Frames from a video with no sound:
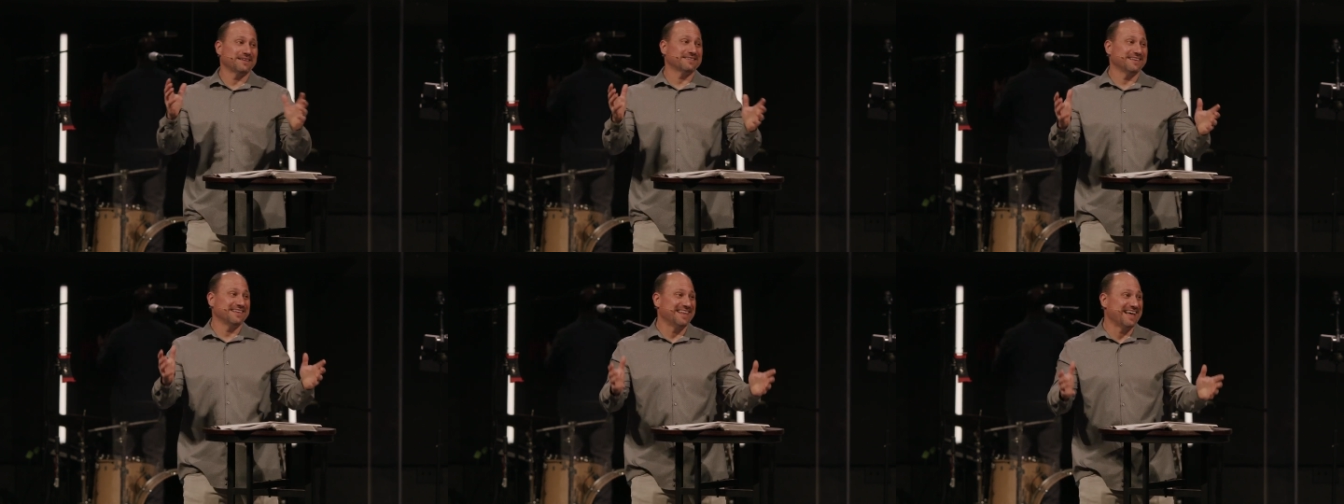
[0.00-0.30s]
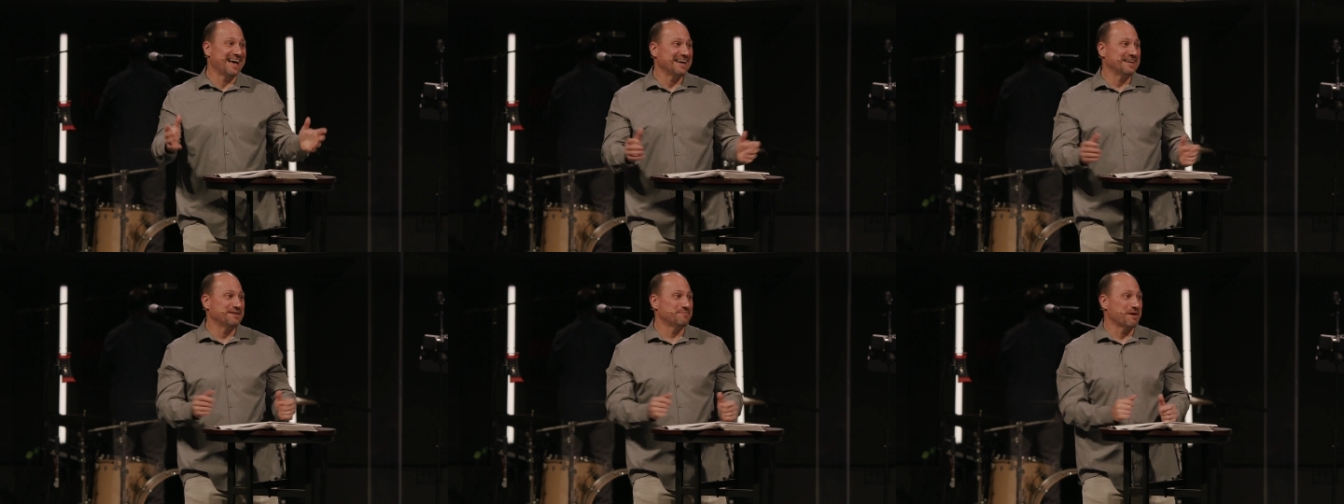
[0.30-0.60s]
to
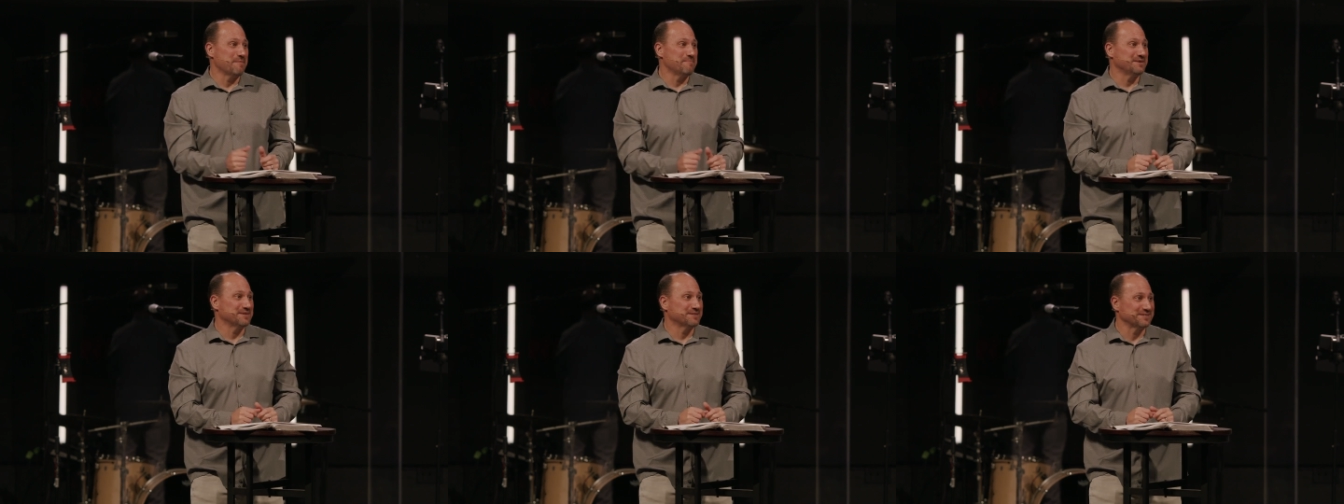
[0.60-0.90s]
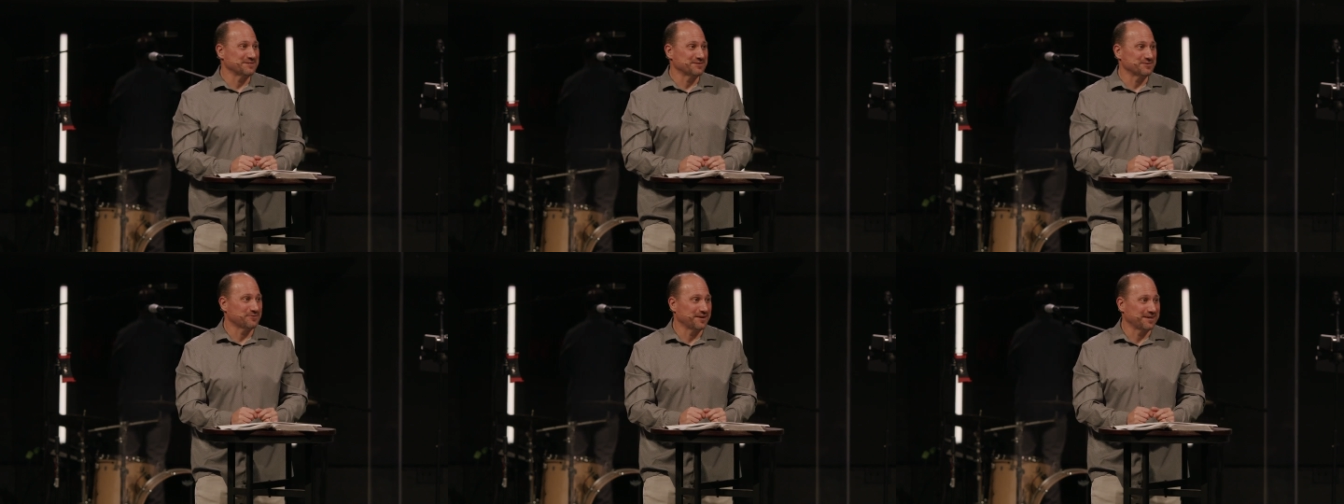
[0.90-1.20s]
lie in my
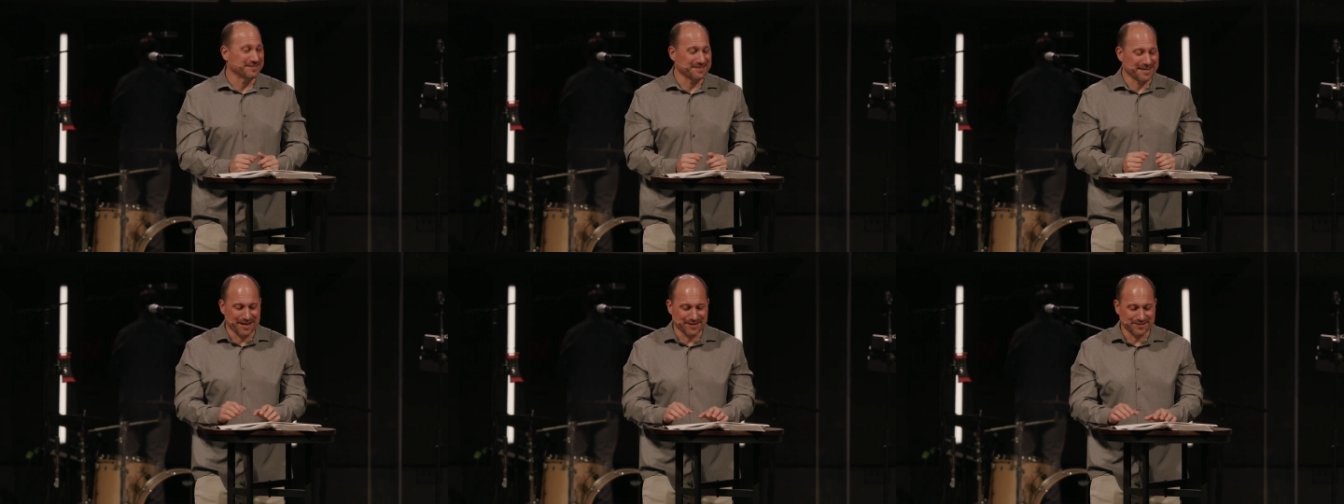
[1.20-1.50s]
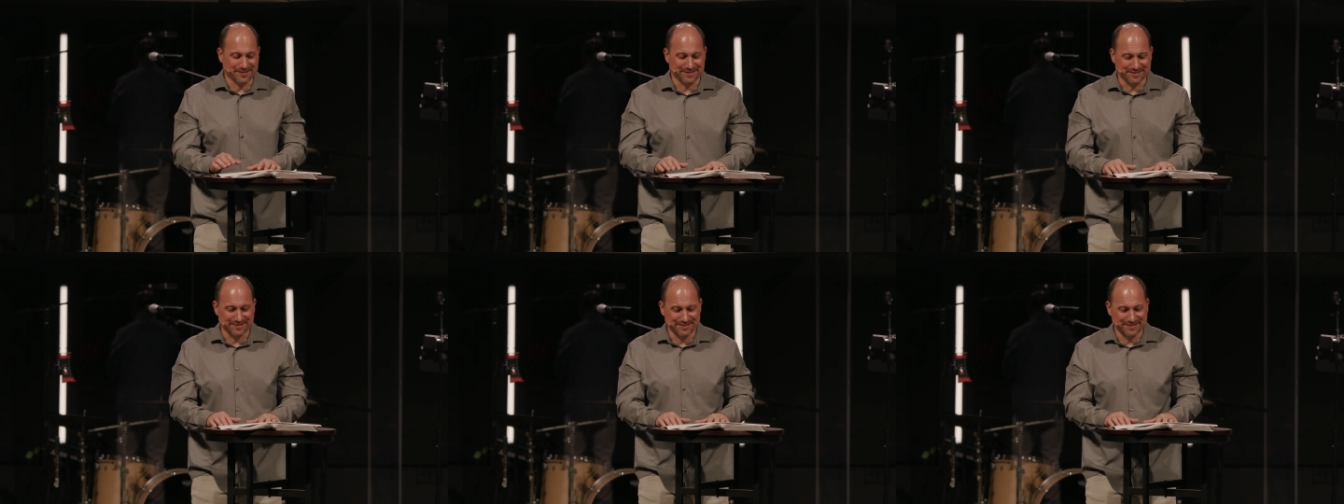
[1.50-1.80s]
business
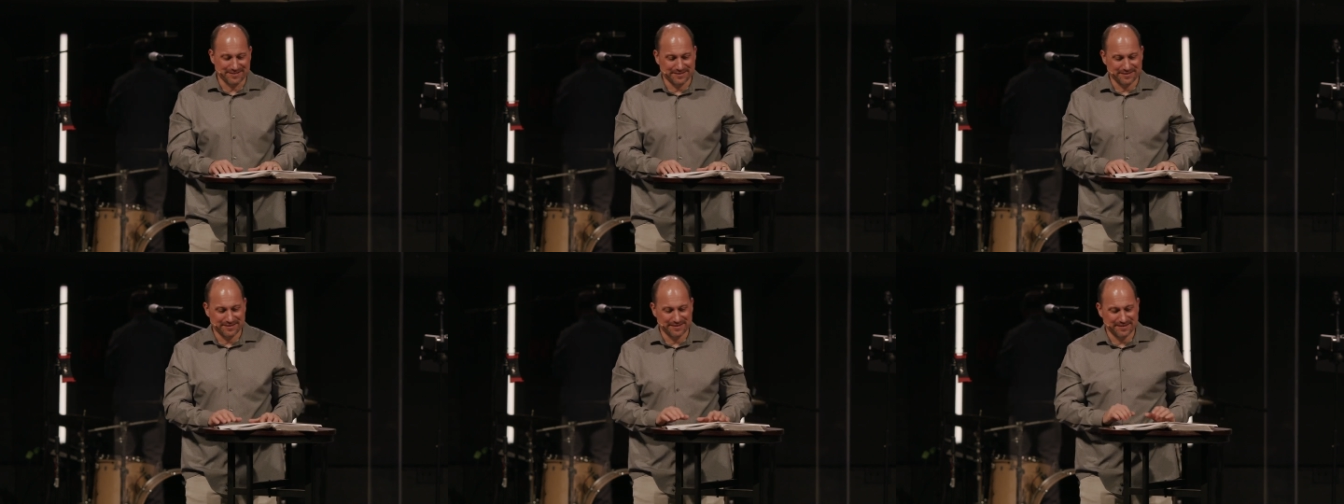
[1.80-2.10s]
transactions.